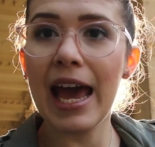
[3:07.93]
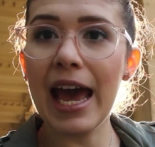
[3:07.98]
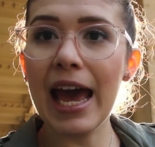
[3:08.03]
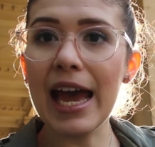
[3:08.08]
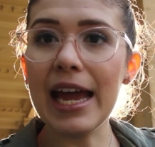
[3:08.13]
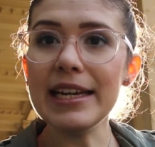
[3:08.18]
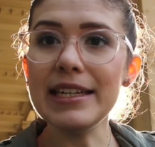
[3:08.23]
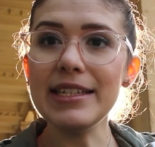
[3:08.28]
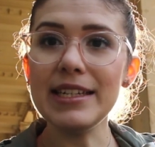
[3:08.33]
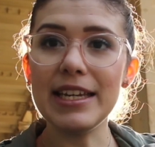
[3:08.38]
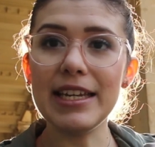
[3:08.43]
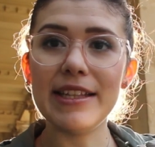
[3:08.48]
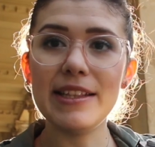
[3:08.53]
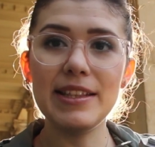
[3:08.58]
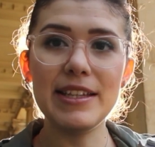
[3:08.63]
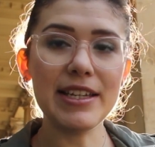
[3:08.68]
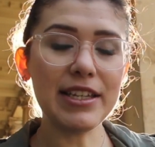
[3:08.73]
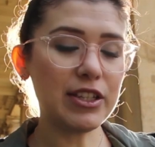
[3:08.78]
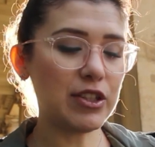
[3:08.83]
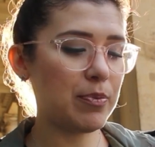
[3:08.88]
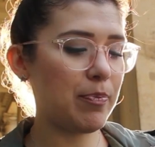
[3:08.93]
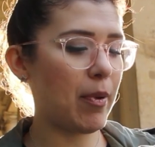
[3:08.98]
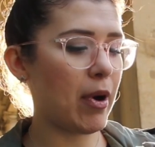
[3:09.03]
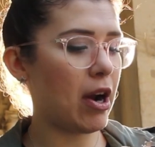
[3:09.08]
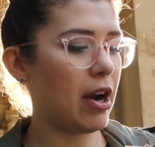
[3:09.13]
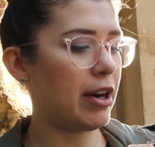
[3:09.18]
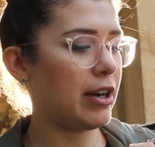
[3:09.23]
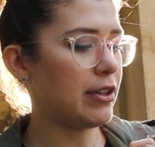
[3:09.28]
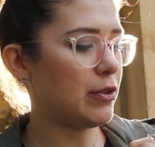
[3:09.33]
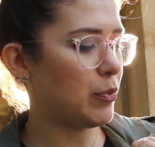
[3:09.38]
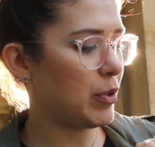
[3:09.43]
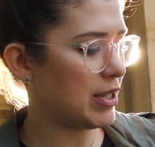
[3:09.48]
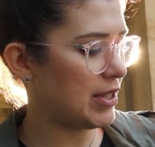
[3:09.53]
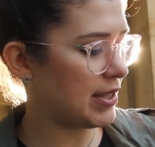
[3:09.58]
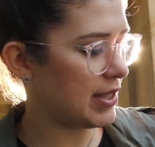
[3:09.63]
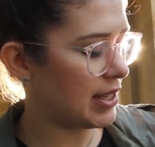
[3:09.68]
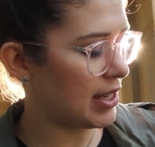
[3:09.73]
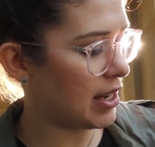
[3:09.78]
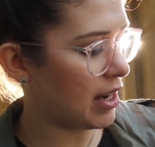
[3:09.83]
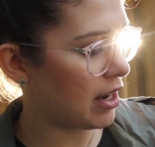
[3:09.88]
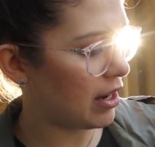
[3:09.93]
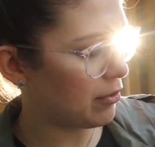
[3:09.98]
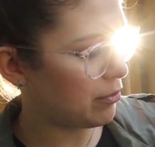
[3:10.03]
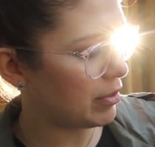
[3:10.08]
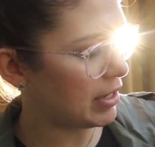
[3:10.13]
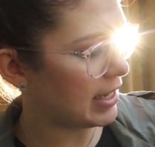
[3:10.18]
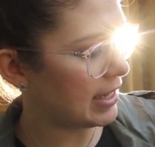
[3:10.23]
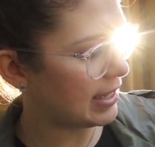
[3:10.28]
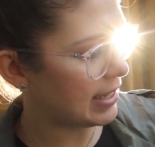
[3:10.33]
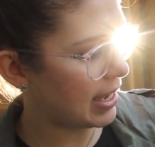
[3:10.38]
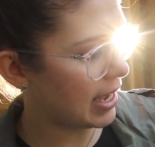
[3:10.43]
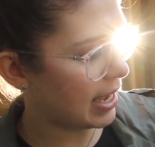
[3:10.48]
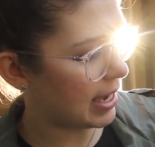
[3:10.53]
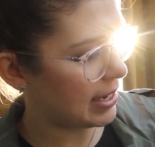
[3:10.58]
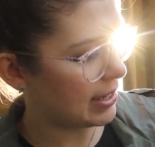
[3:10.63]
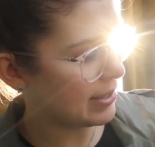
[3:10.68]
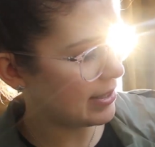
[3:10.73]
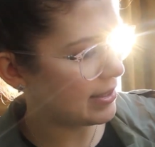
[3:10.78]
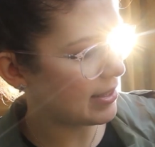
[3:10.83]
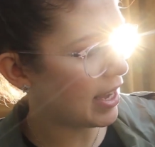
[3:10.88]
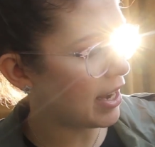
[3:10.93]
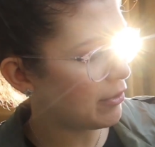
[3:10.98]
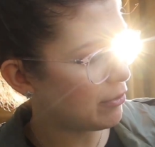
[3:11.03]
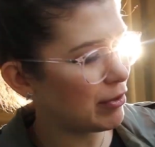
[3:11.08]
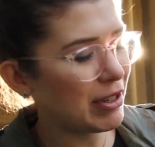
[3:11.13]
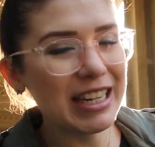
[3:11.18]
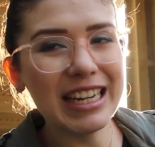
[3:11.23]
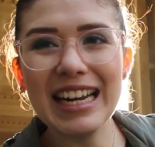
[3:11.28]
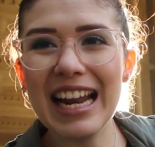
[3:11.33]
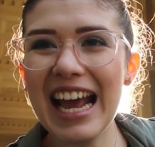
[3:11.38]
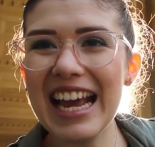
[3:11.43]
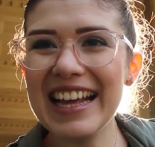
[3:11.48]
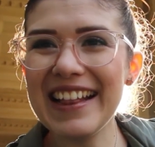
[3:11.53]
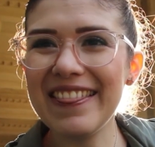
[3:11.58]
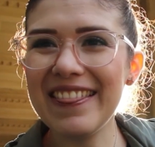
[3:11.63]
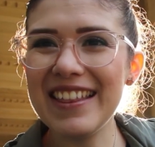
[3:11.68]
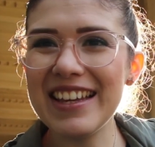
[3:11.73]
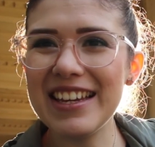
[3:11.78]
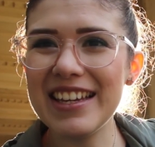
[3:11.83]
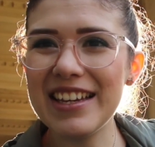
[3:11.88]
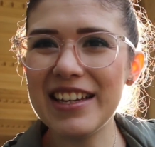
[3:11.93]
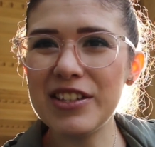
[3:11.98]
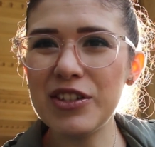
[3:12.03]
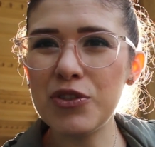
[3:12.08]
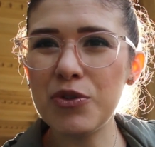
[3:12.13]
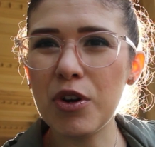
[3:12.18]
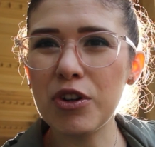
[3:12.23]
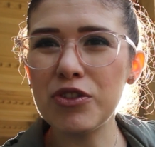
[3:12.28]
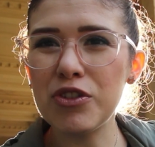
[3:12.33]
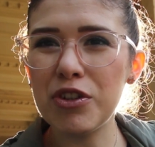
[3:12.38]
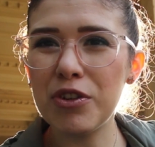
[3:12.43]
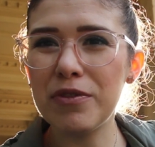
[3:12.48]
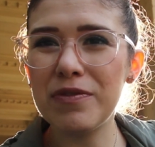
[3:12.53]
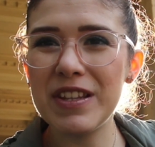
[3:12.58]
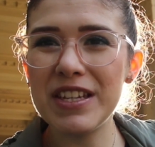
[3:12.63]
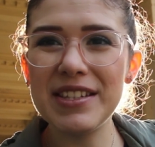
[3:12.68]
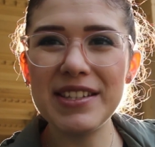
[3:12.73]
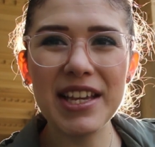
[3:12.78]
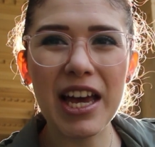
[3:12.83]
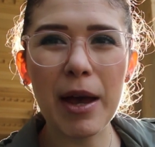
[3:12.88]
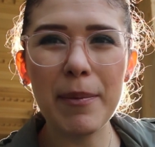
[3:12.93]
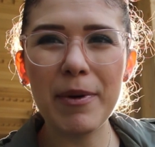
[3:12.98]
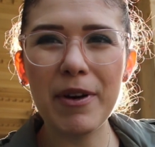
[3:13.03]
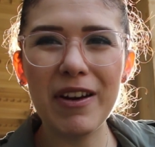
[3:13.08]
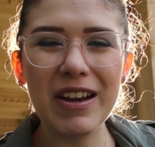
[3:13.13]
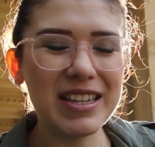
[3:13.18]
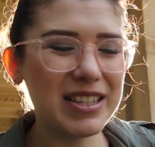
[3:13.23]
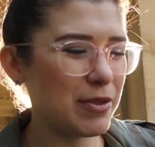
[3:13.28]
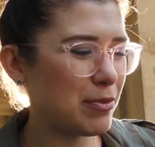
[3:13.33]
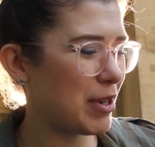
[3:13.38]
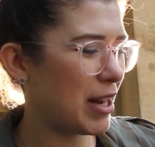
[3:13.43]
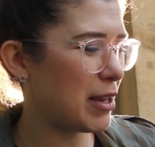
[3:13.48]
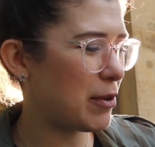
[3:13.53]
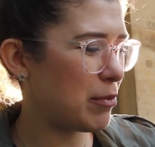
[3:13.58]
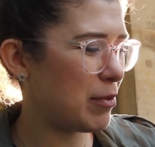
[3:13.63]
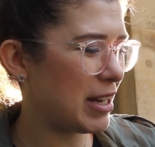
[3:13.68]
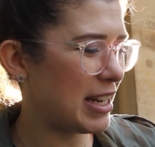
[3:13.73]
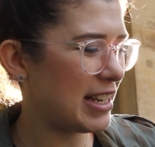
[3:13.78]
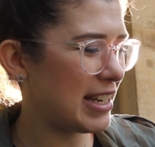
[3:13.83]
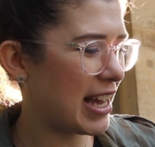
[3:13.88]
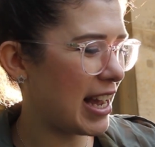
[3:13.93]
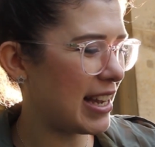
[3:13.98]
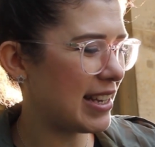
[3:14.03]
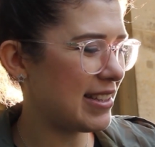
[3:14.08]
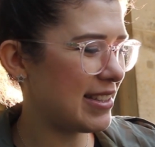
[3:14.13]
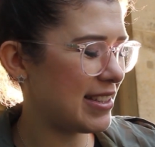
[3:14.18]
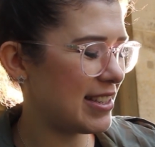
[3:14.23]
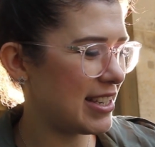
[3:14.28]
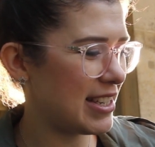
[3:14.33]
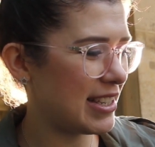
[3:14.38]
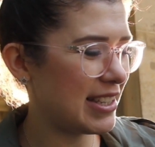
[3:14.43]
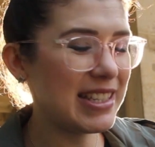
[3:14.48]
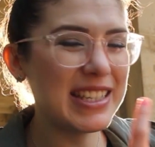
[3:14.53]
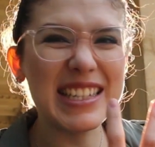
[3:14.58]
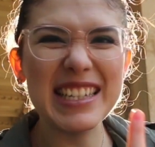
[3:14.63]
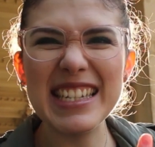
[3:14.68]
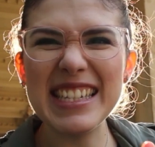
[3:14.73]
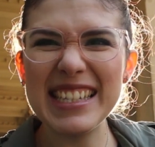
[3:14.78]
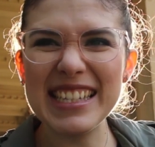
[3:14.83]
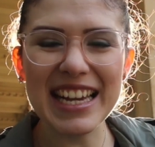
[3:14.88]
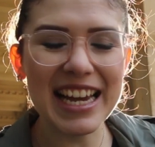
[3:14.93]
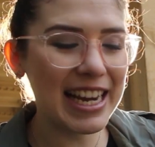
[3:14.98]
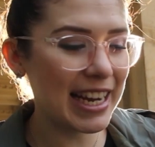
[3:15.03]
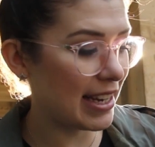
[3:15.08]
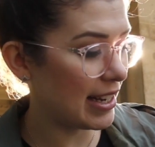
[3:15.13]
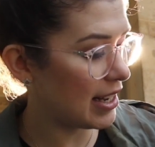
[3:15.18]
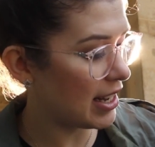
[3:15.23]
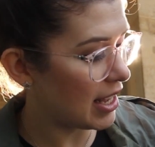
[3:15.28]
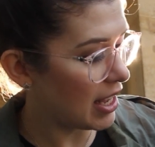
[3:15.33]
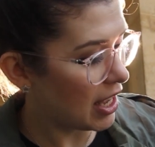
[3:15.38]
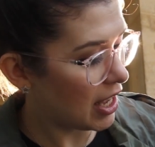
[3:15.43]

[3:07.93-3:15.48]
And in this part we see a really nice, I really like the structure of this camera. It's really nice, the design.